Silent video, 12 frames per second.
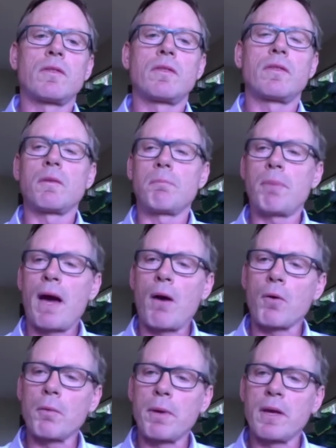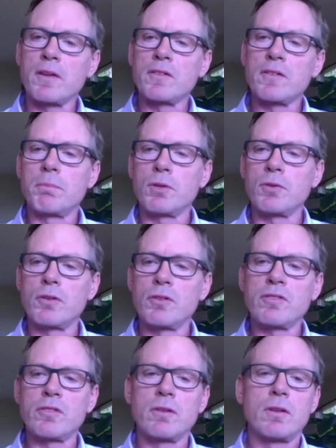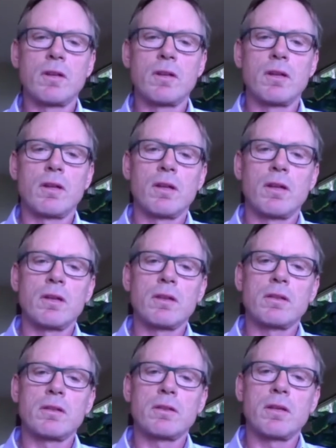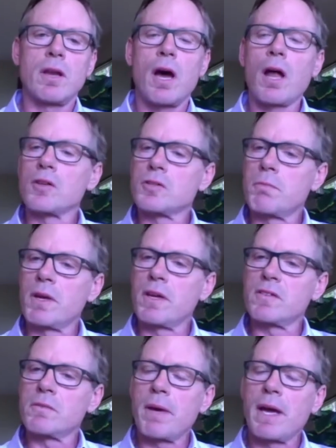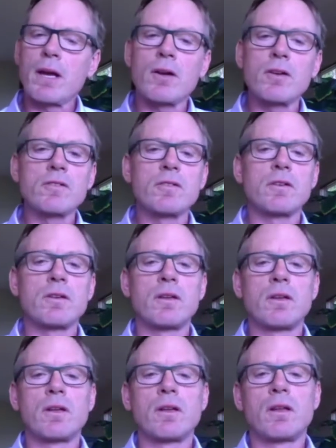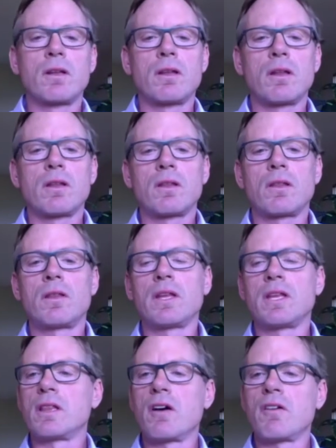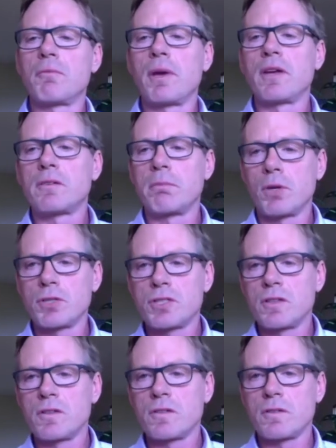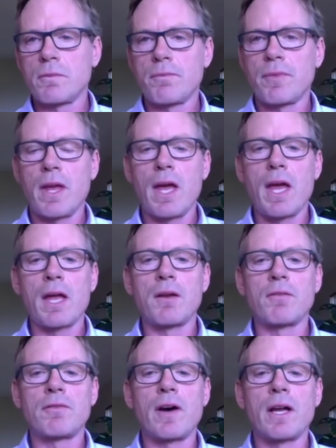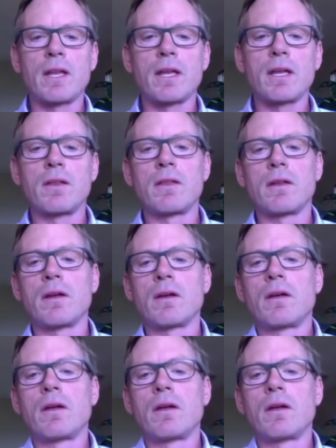The power-based builders, the knowledge-based bankers, the love-based merchants, and finally the